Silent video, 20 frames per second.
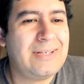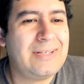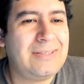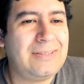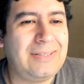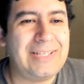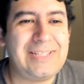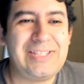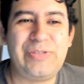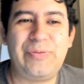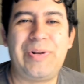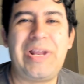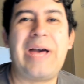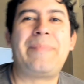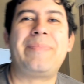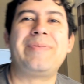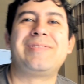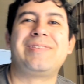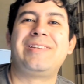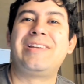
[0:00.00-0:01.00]
Let's see what
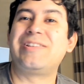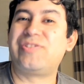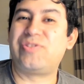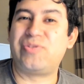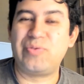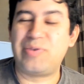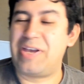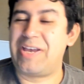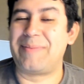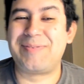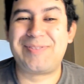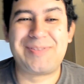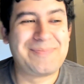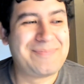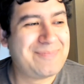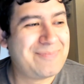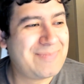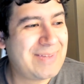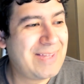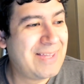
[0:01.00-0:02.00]
happens in the next two games.
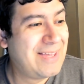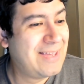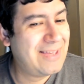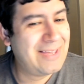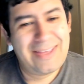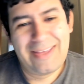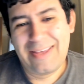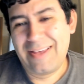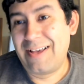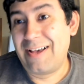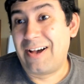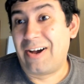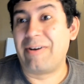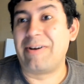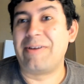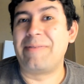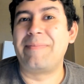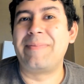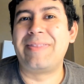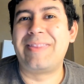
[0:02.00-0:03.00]

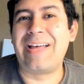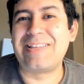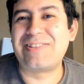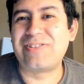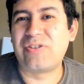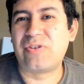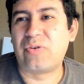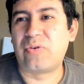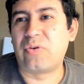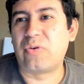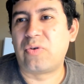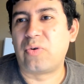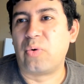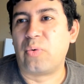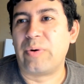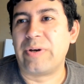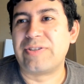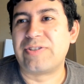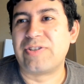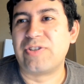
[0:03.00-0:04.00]
All right, that's
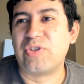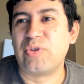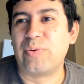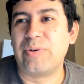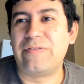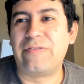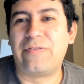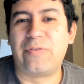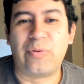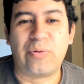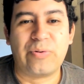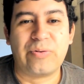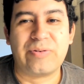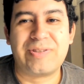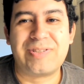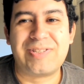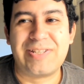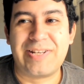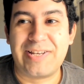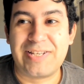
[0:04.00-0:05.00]
going to do it
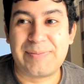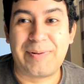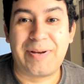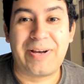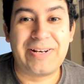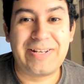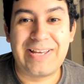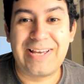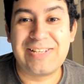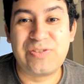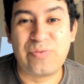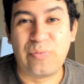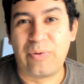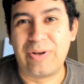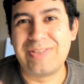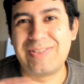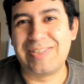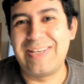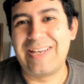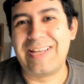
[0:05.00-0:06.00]
for today's podcast.
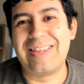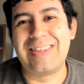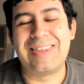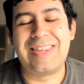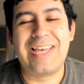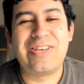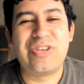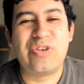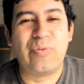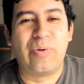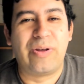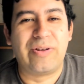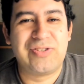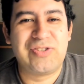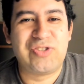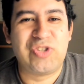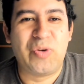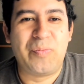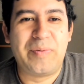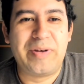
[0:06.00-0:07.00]
Once again, thank you all
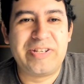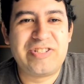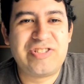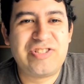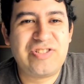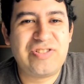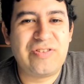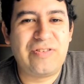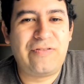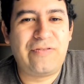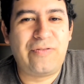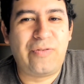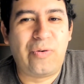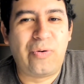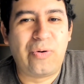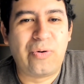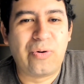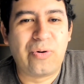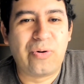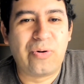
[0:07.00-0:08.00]
so much
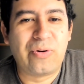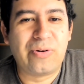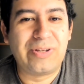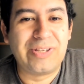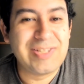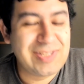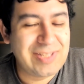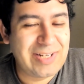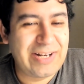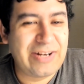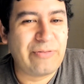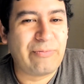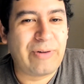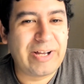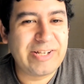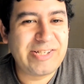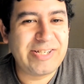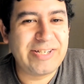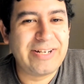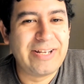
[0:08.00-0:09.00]
for listening and
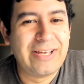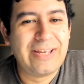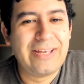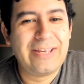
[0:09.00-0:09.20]
watching.